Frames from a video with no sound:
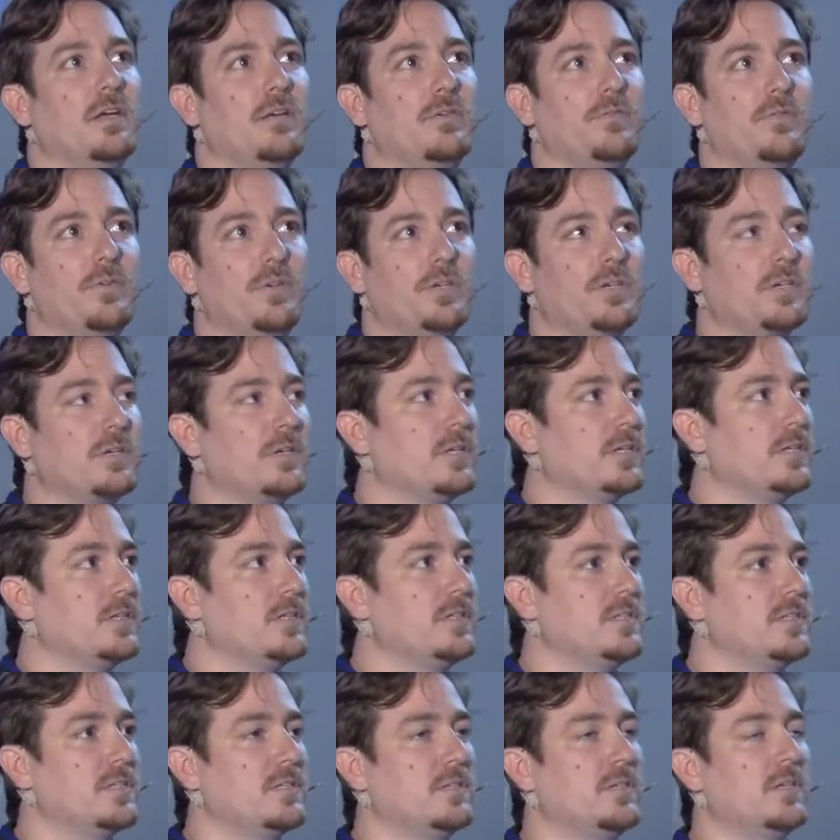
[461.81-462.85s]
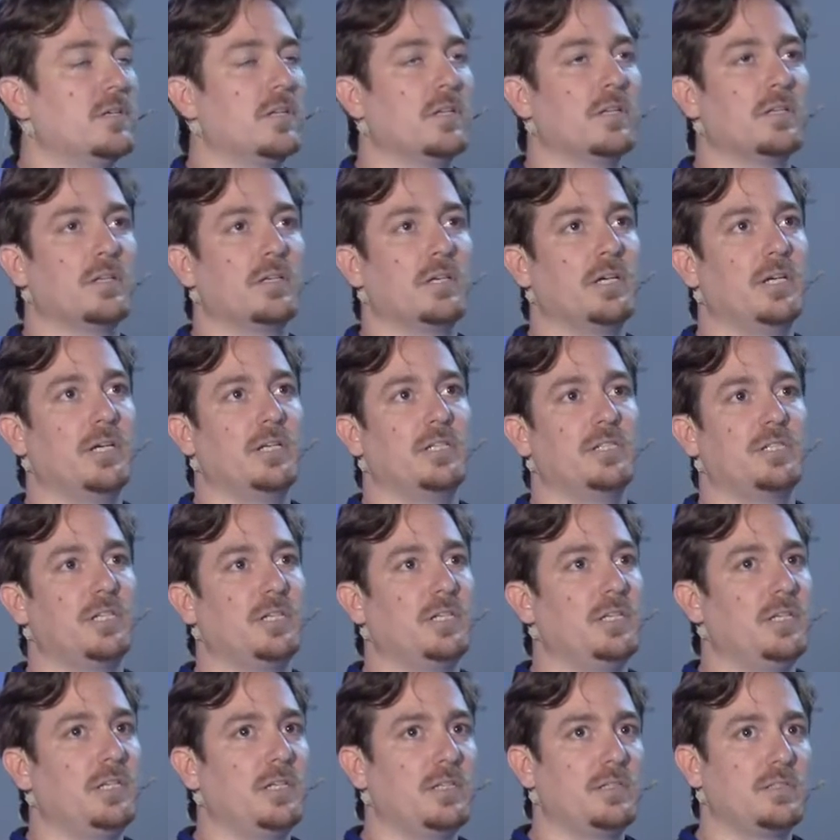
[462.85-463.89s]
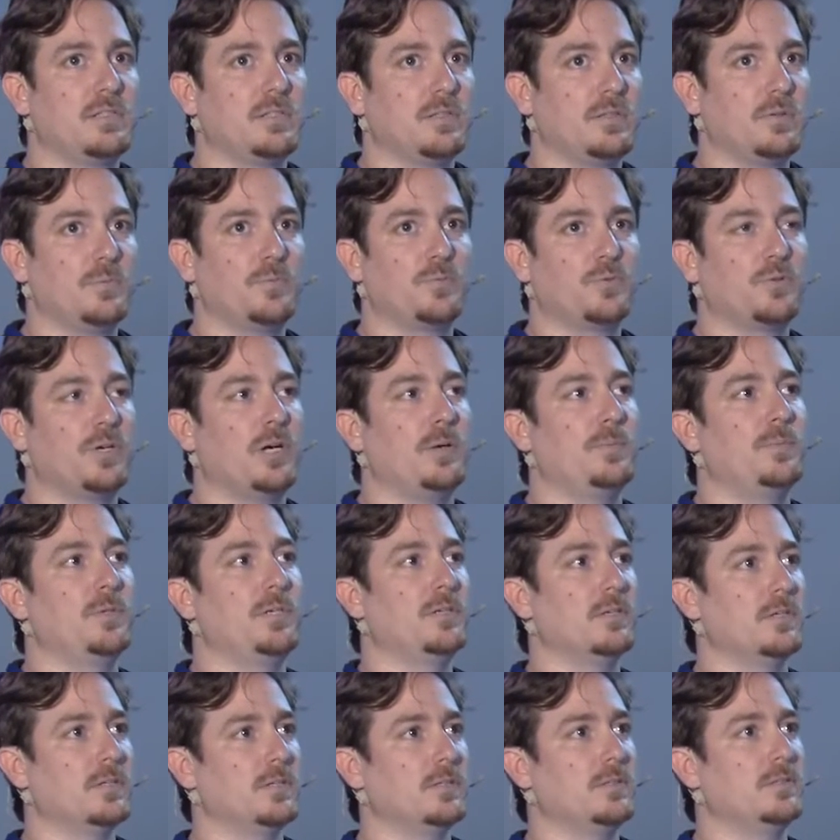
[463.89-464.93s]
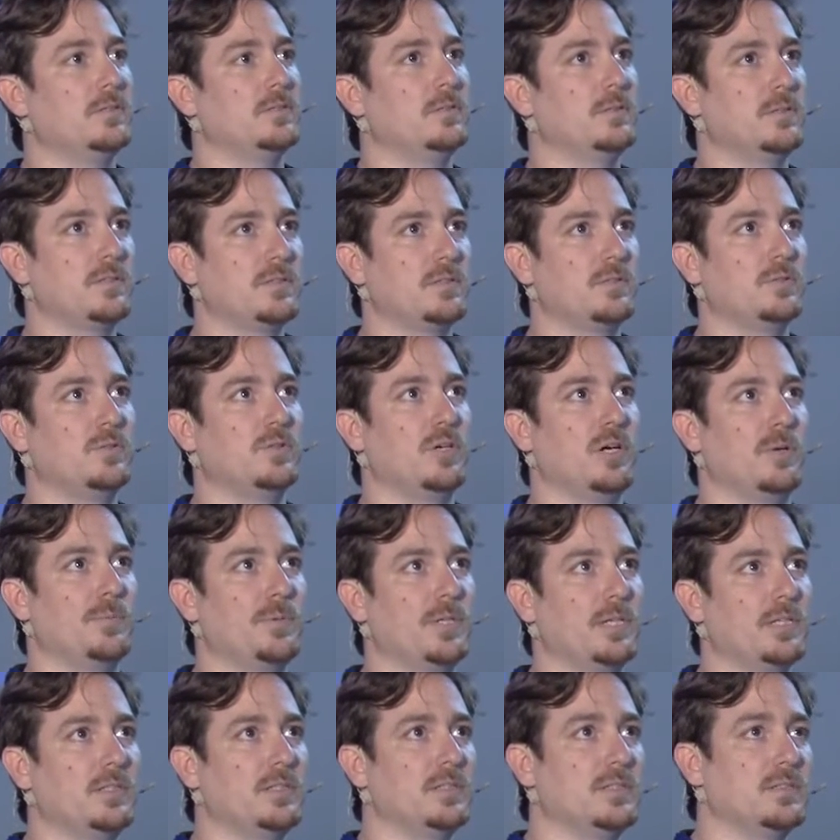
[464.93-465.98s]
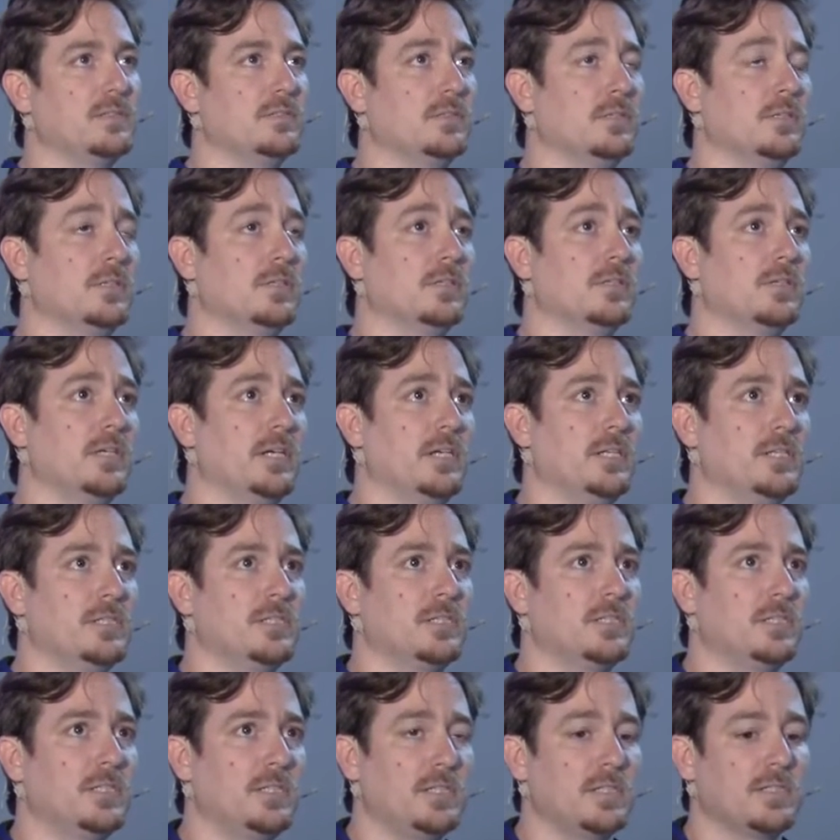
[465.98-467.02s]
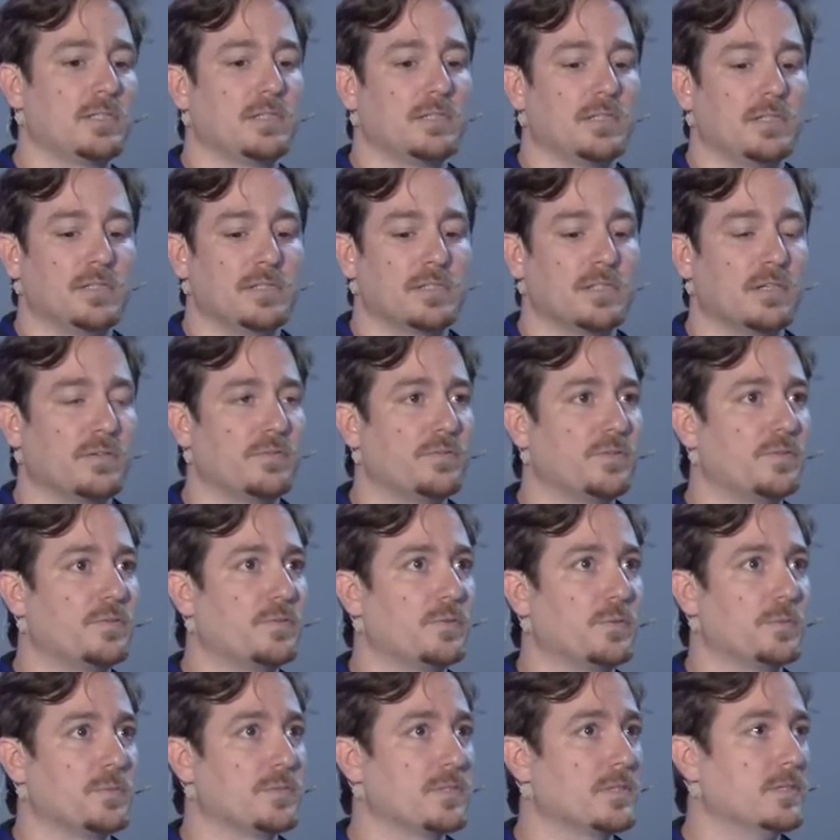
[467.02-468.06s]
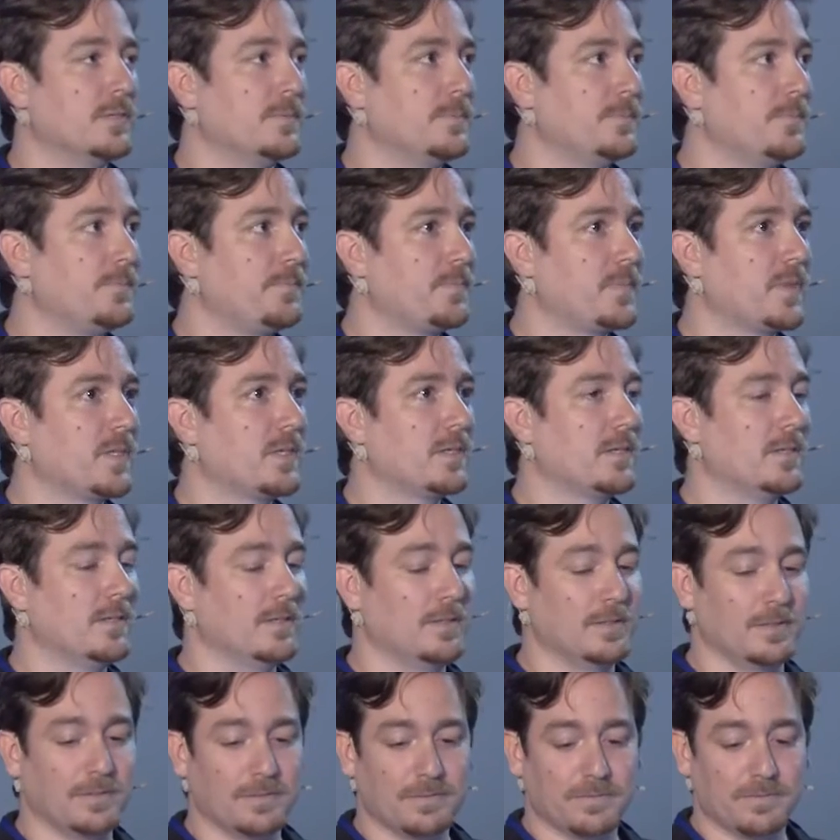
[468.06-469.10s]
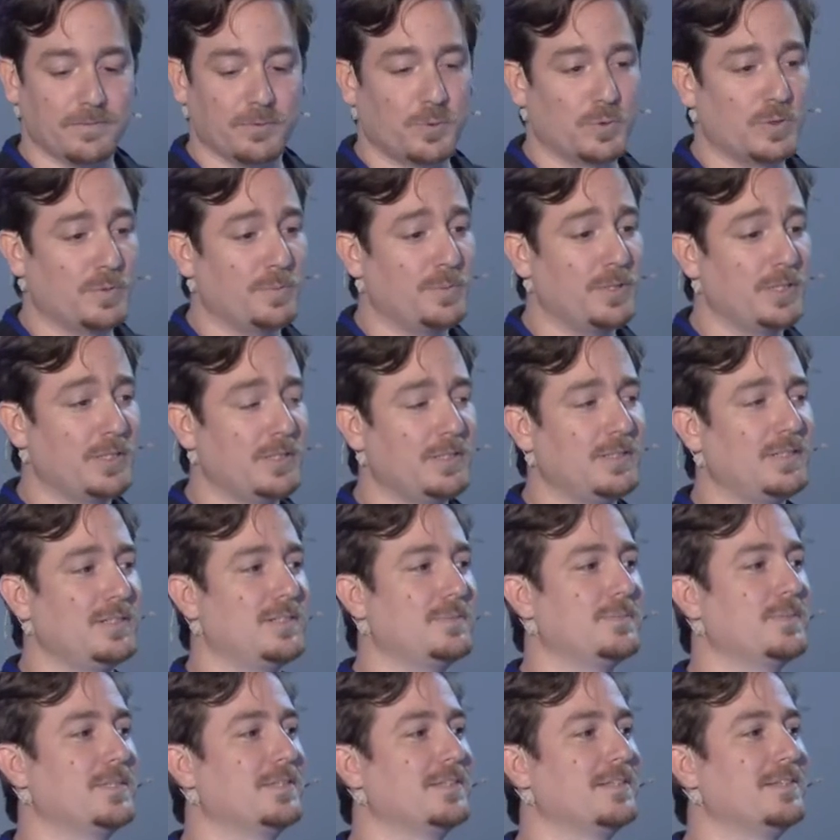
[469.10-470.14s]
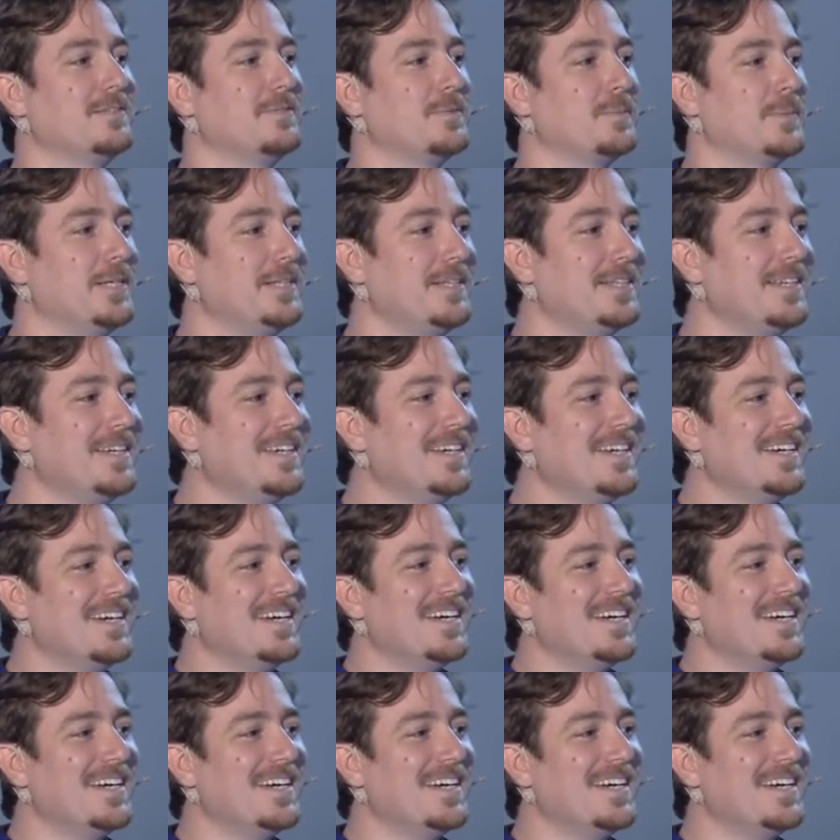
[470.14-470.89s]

If you're gonna install Nginx, you're probably gonna do sudo apt-get install Nginx and suffer from some uh, vulnerabilities, but never mind.